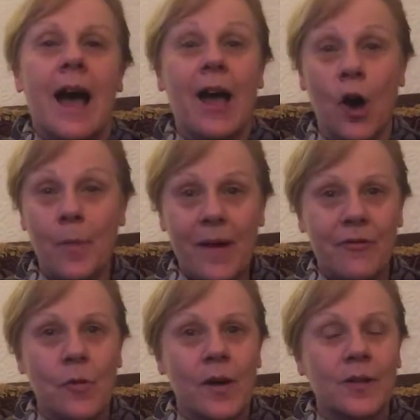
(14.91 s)
I hope
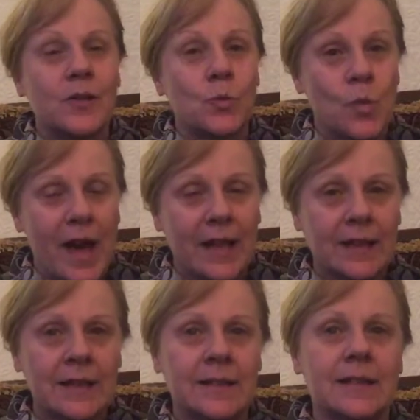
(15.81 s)
everyone's
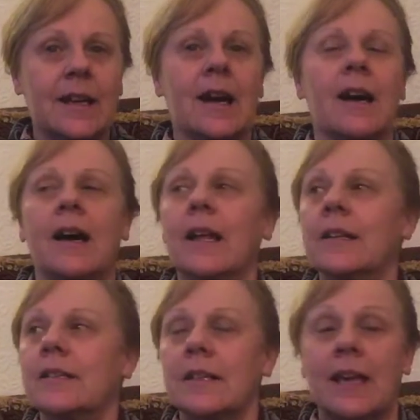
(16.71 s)
well
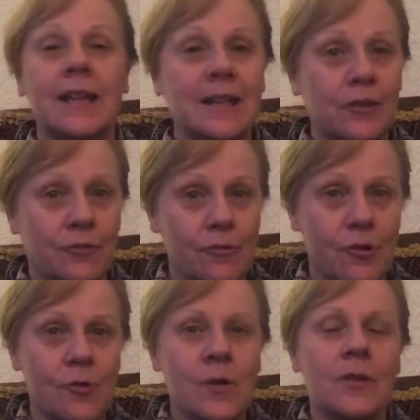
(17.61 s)
and getting
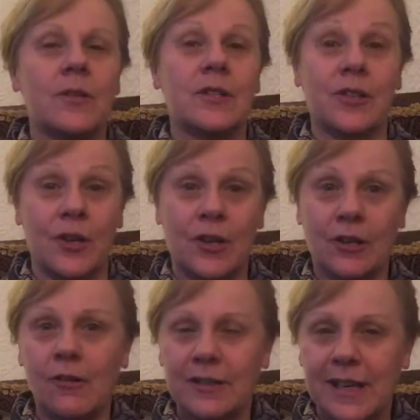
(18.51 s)
through this third
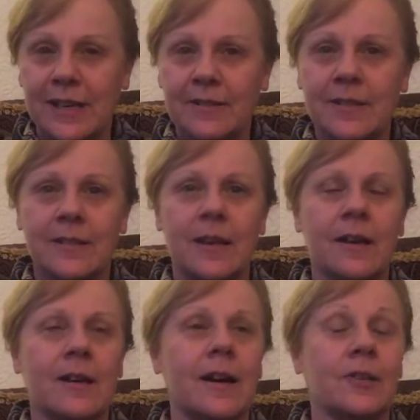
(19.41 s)
lockdown.
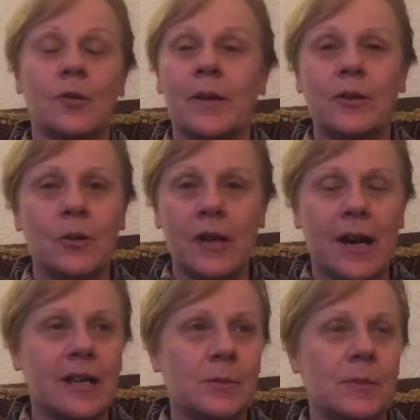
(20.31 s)
I don't know about you
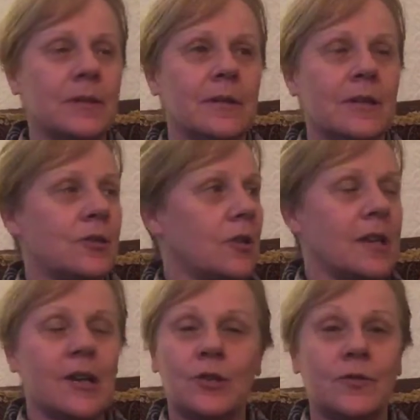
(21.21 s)
guys, but Don and
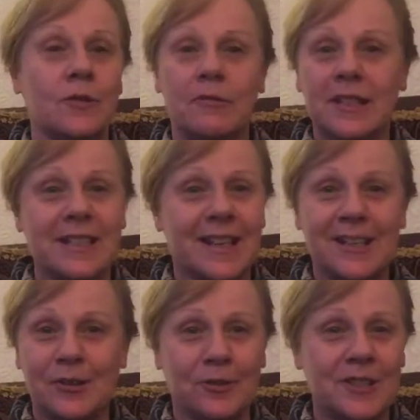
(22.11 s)
I just feel really
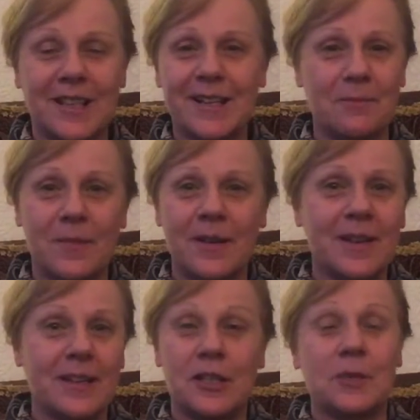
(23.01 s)
tired all the time.
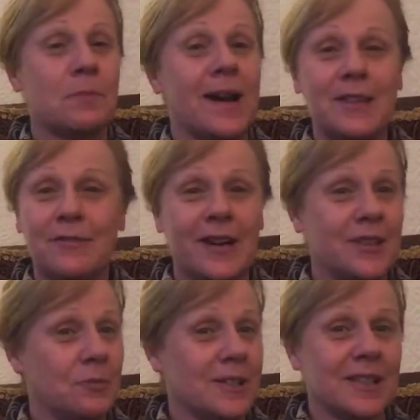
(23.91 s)
Despite the fact
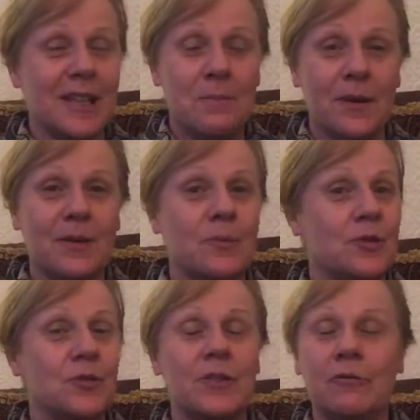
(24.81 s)
that we're sleeping, we
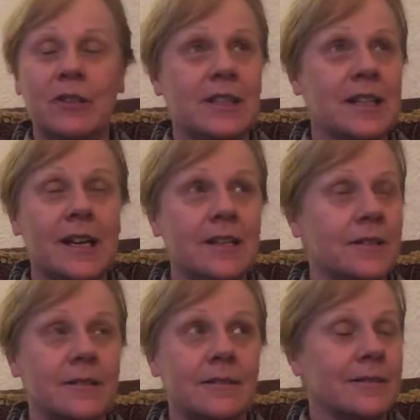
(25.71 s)
just feel really tired.
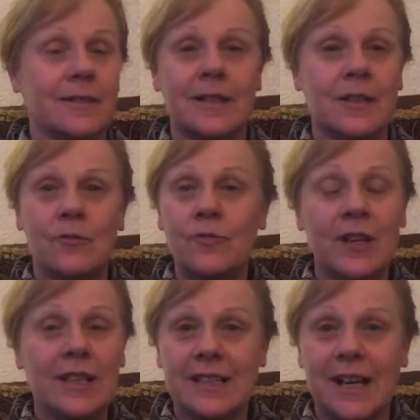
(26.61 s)

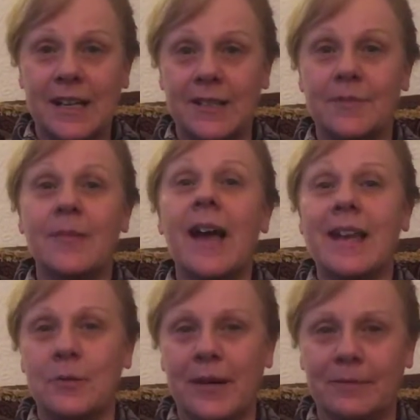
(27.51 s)
Really tired.
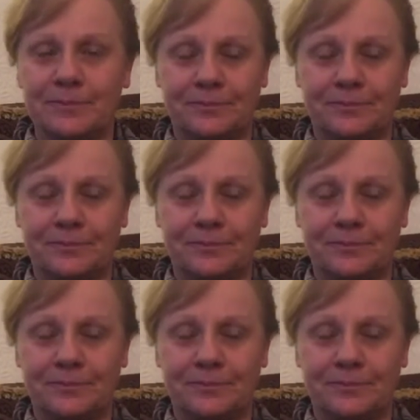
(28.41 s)
Anyway.